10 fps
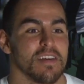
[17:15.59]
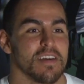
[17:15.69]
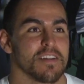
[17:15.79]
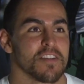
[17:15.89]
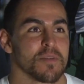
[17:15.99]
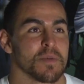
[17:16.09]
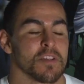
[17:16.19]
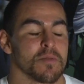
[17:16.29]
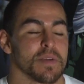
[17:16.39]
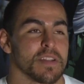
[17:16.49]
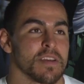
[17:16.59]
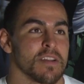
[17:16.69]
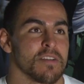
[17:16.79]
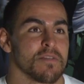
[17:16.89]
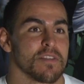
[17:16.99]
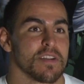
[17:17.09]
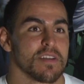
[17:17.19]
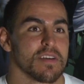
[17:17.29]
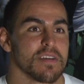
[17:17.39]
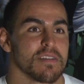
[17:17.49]
And it took me a little bit to get over, and
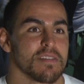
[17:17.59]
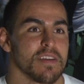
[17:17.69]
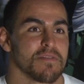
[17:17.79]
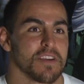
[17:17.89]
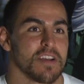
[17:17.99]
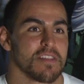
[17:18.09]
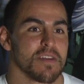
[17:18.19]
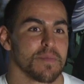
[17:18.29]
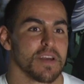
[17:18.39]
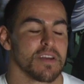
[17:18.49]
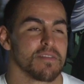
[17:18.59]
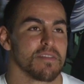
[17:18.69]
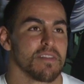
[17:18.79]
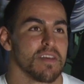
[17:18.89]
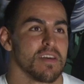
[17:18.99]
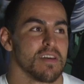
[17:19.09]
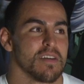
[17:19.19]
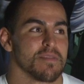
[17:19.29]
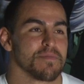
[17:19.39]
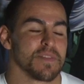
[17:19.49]
definitely got inside my head
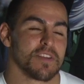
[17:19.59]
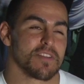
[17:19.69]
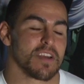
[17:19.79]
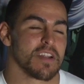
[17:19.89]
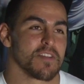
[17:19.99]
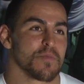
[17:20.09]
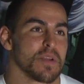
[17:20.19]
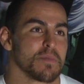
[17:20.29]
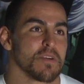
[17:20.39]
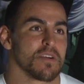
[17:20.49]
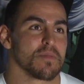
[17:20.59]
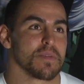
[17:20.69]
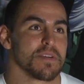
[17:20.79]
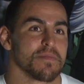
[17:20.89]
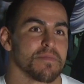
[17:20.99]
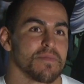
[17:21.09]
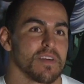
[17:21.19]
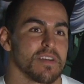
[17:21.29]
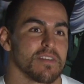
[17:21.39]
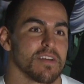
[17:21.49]
during kind of spring ball, but
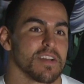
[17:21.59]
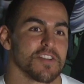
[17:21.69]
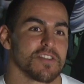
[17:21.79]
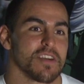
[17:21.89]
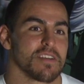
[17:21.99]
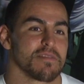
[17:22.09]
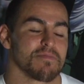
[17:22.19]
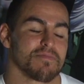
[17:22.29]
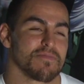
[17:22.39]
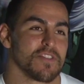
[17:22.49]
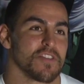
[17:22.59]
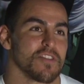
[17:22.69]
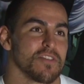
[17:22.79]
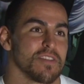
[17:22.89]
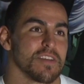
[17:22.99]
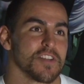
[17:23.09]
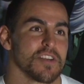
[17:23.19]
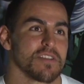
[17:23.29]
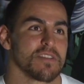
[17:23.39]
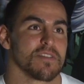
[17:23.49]
I just got used to it and
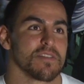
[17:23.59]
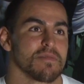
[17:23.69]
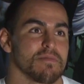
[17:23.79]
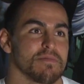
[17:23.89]
adjusted to it.